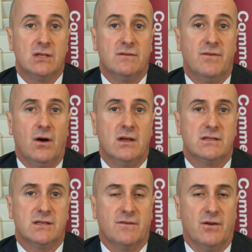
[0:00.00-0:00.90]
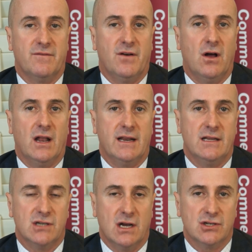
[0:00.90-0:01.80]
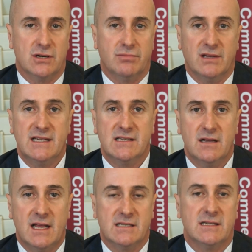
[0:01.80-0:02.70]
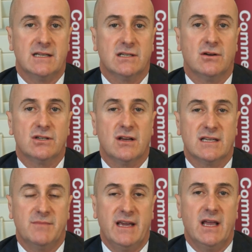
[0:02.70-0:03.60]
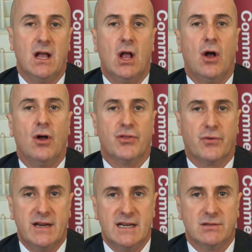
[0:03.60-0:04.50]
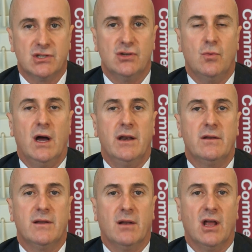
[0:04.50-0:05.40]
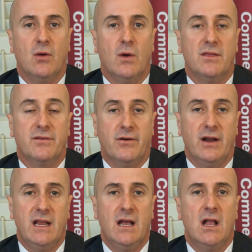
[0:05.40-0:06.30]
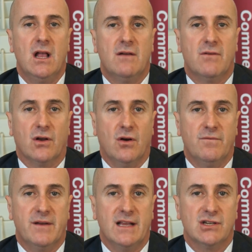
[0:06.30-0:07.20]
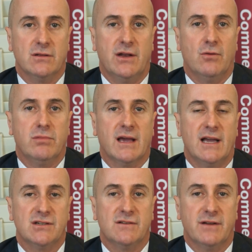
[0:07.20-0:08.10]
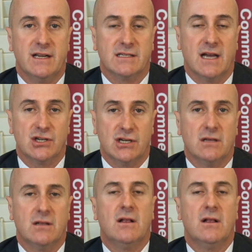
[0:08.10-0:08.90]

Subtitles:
to advise on filing an injunction, please don't hesitate to contact me on 3221 0013 for a confidential and obligation-free discussion.